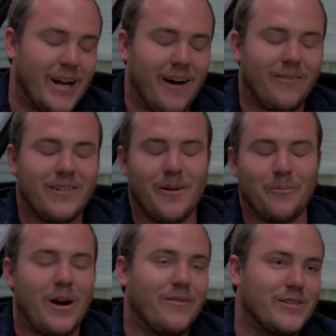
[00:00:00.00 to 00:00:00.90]
now, I'll
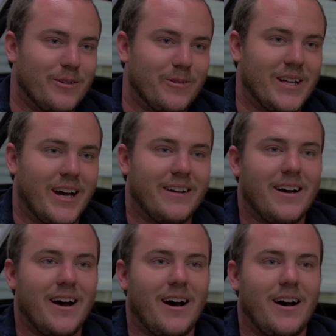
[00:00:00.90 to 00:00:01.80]
preface it with that.
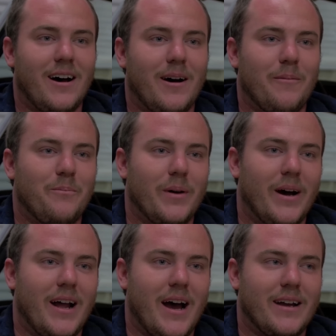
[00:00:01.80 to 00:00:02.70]

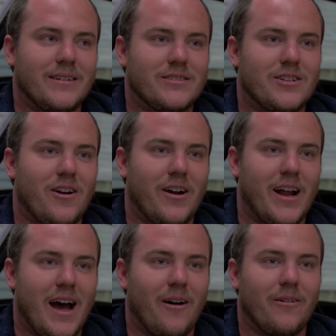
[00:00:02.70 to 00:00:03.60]
But I started
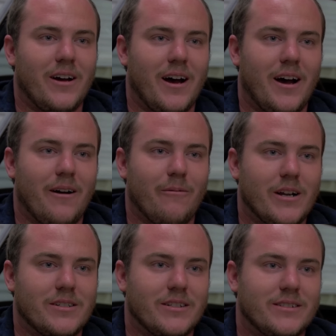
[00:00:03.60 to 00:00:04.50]
out
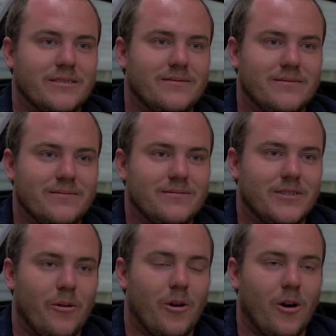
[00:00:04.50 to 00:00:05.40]
racing
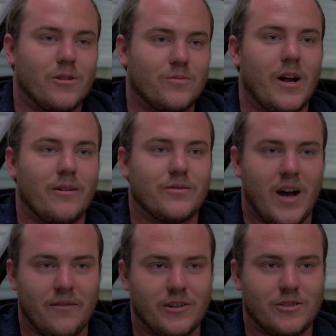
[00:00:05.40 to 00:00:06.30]
go-karts when I was
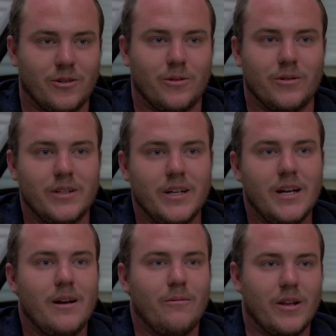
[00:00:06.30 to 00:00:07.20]
5 years old.
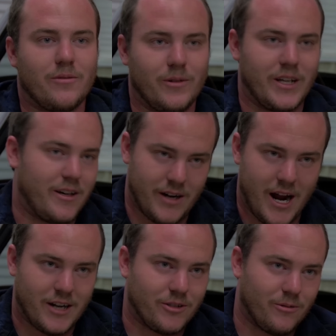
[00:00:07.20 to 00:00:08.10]
Went through the
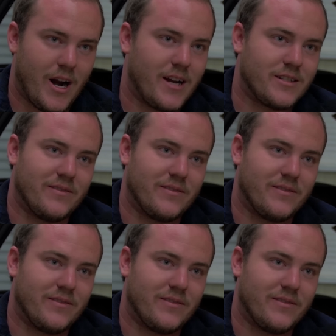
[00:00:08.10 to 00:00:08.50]
international ranks